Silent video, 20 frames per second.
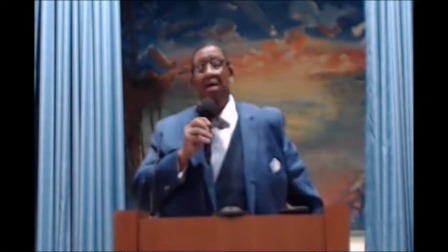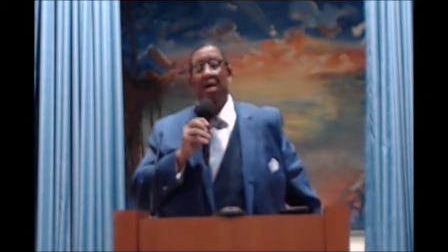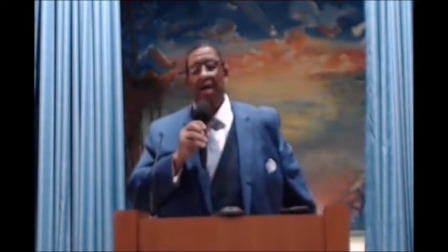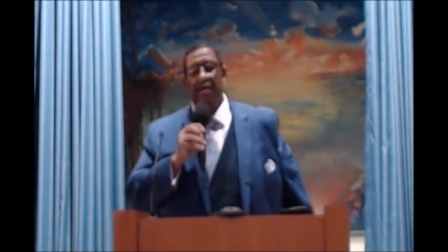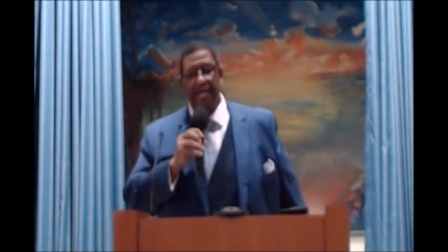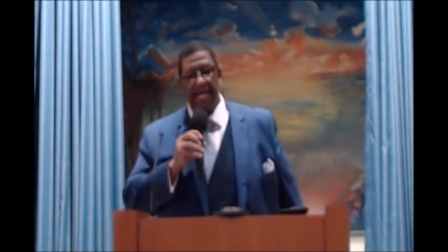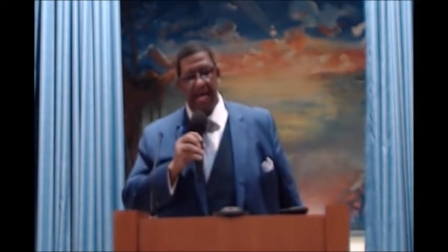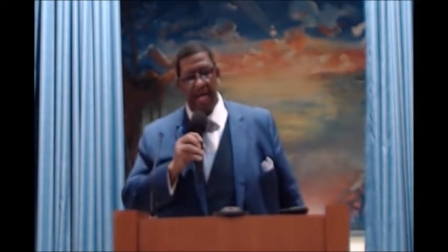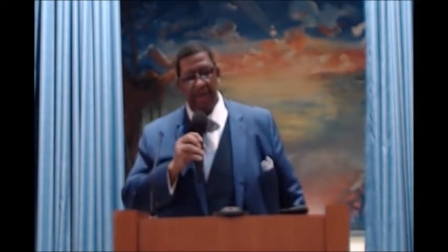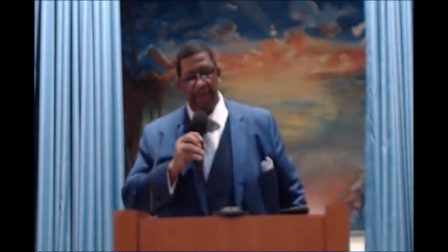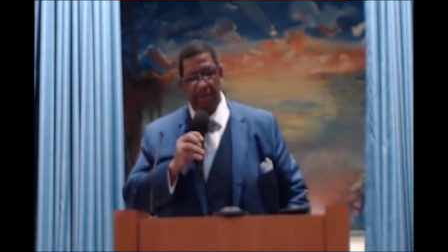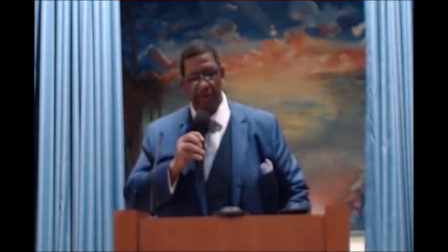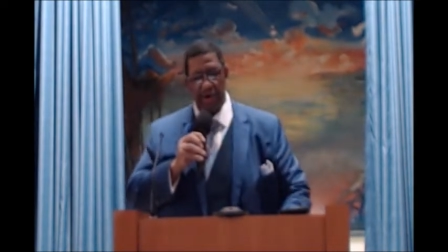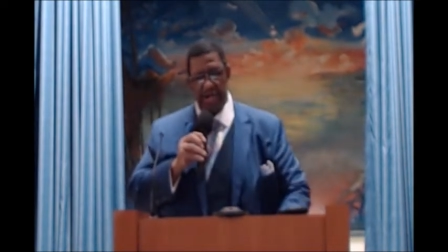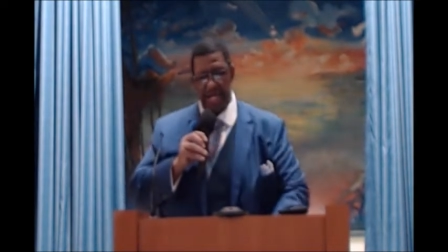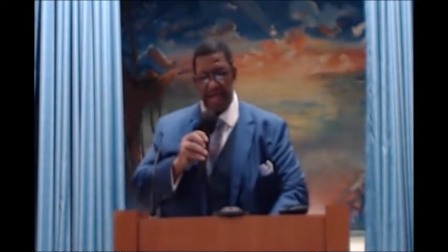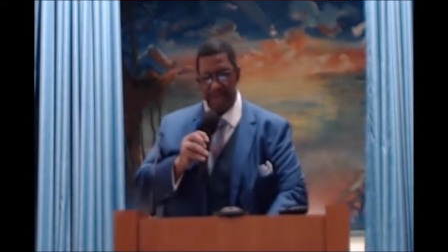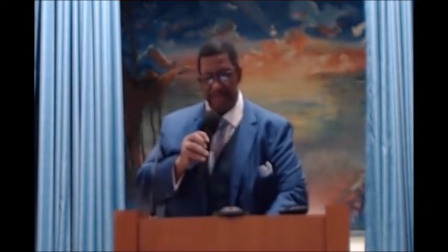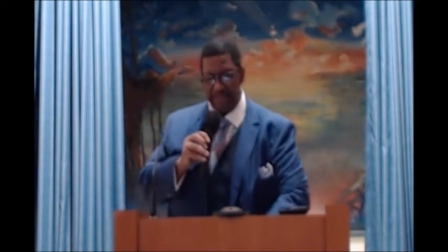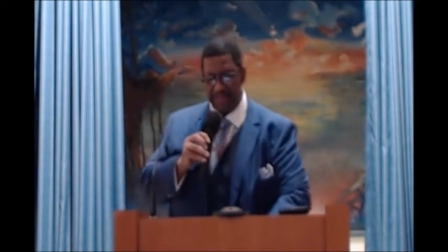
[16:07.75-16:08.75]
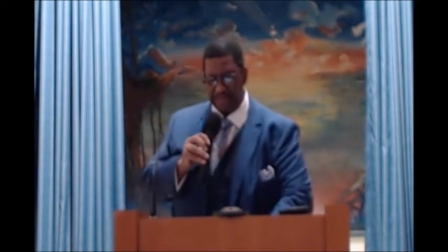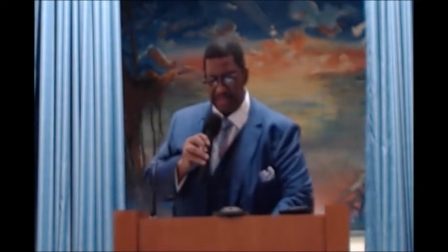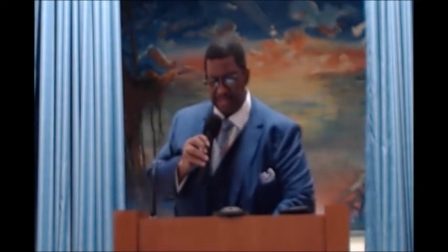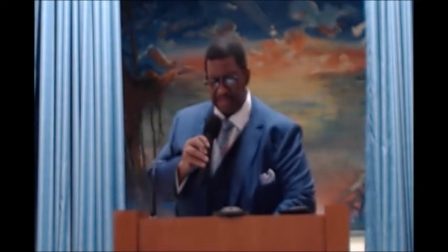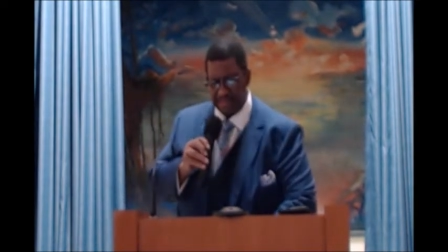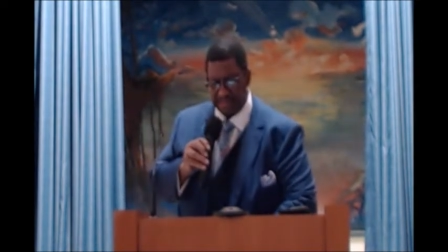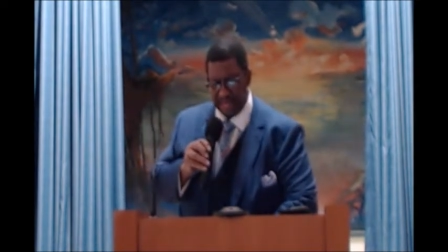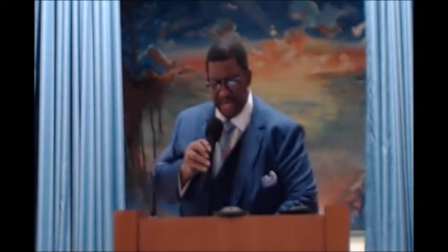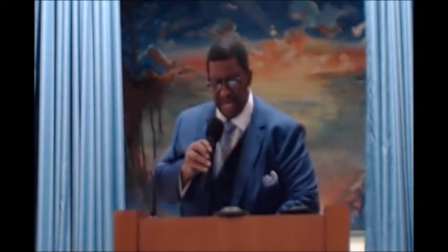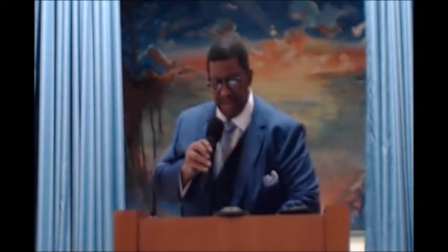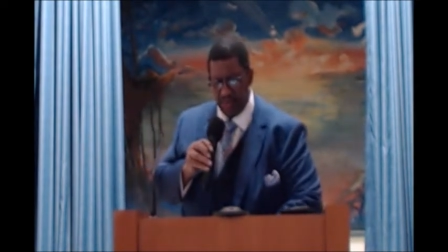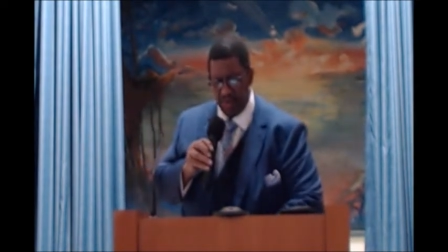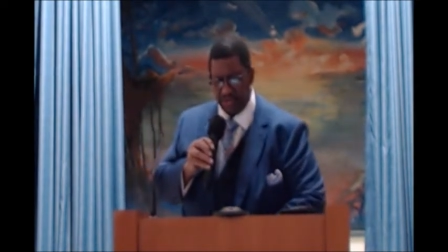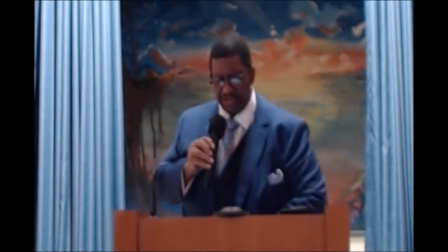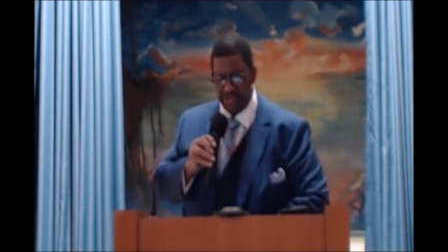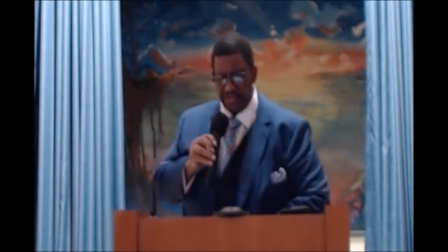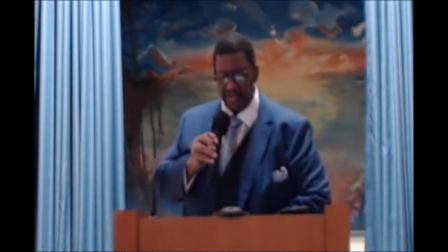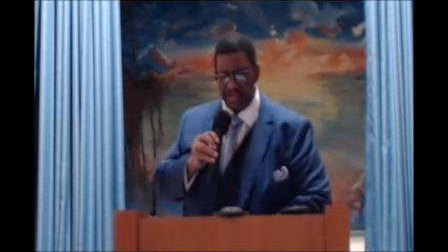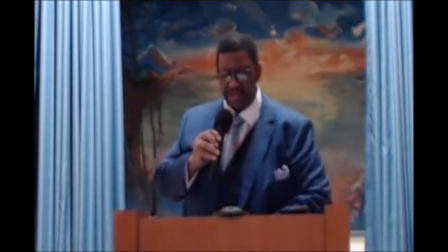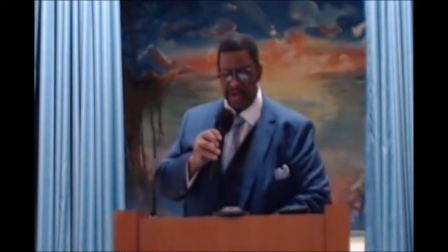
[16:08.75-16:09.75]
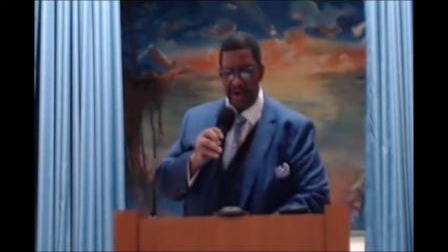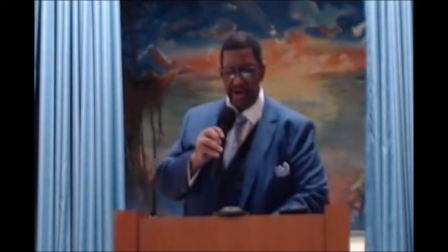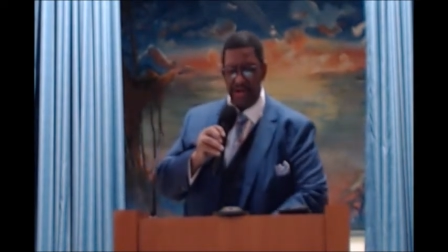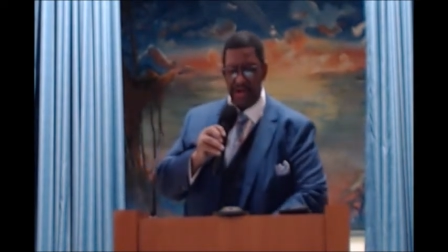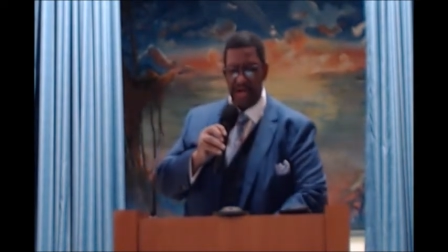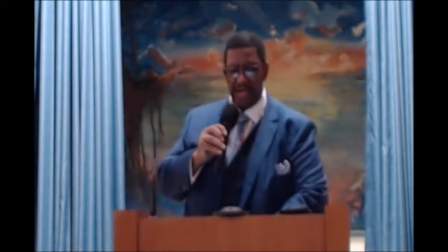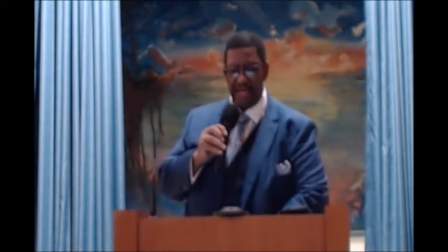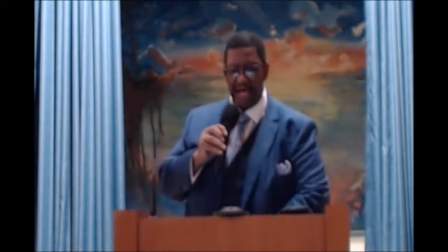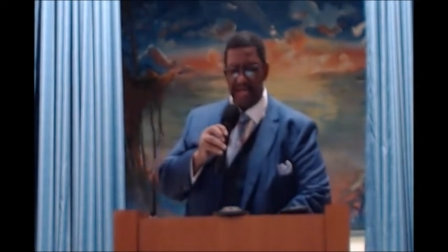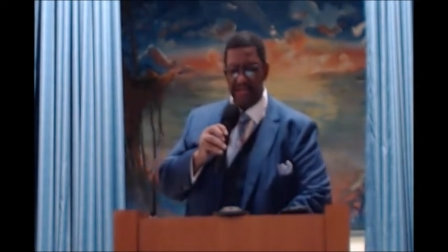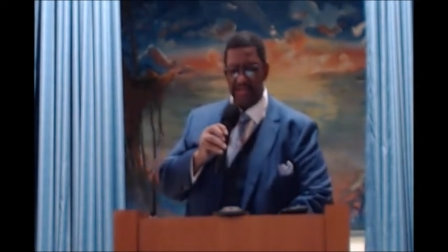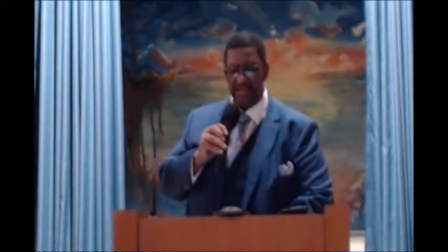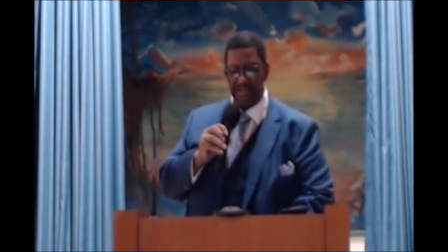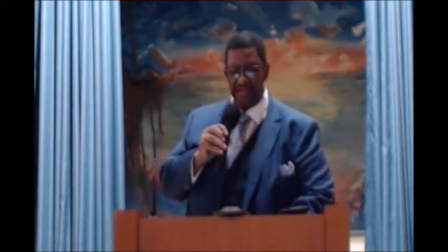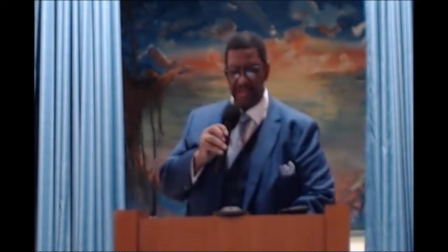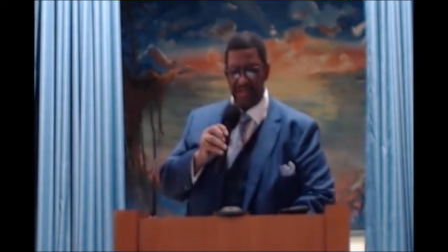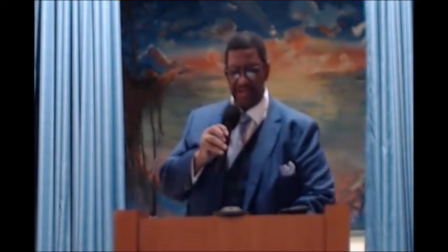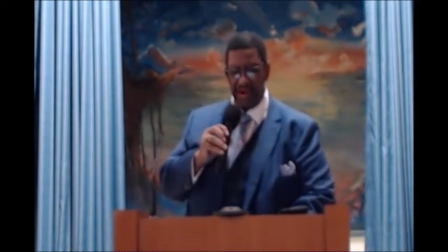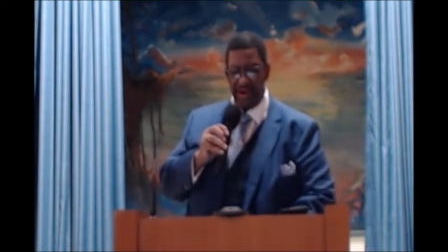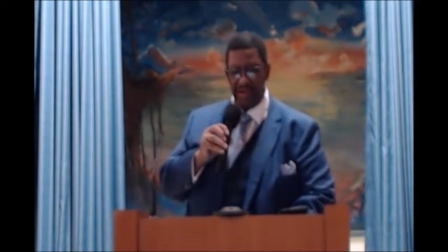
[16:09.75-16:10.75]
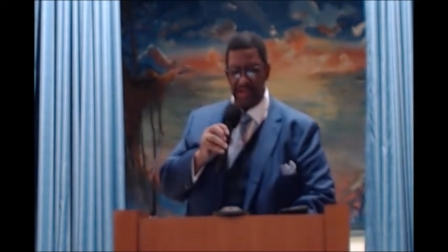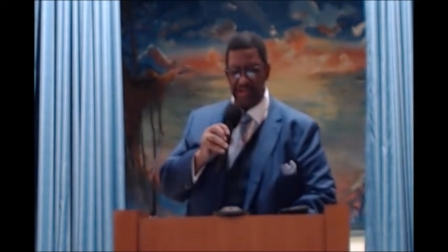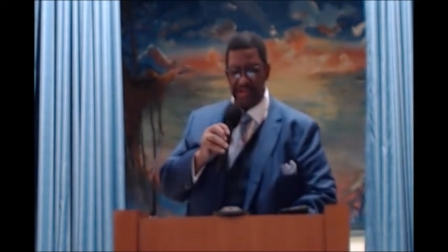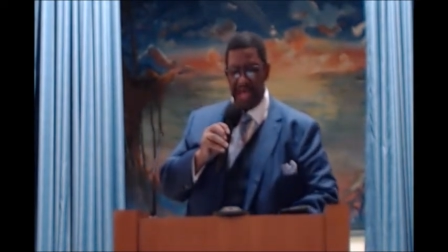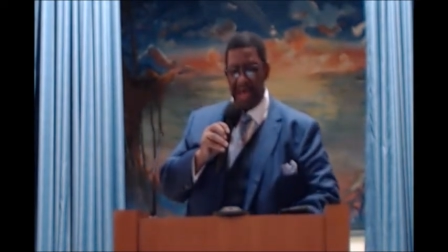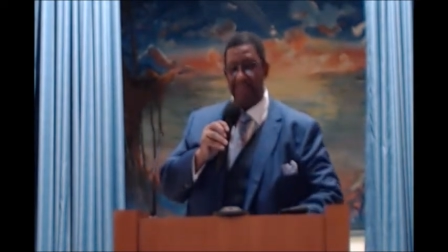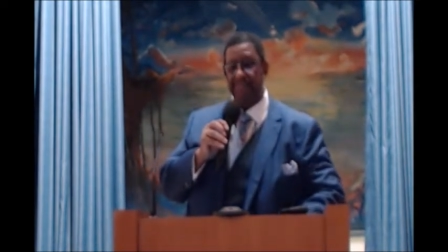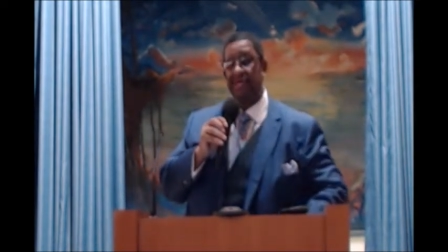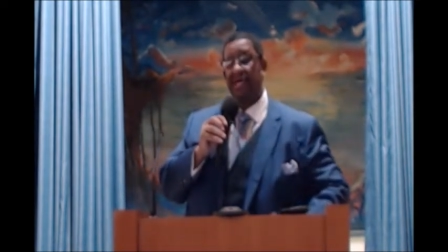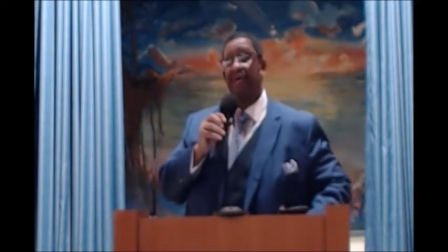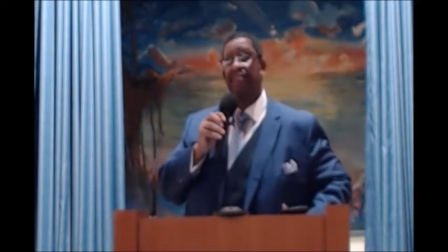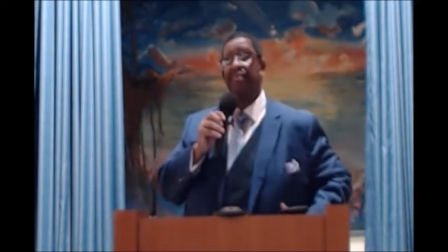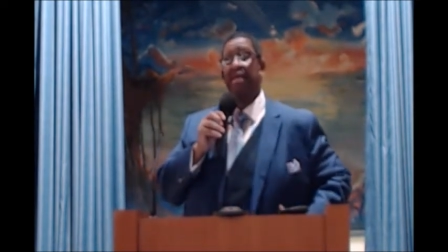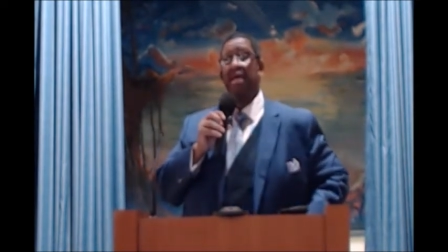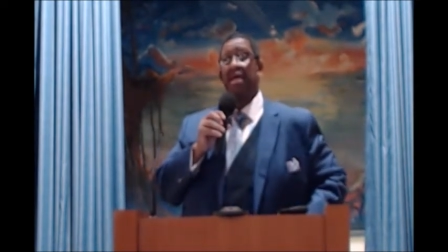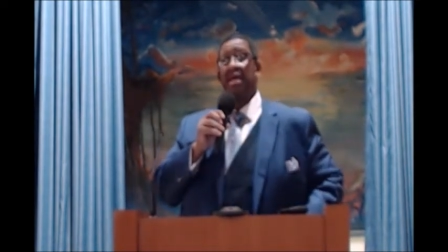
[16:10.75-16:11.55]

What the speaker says: Again, for emphasis' sake, I want you to turn to Colossians, the third chapter,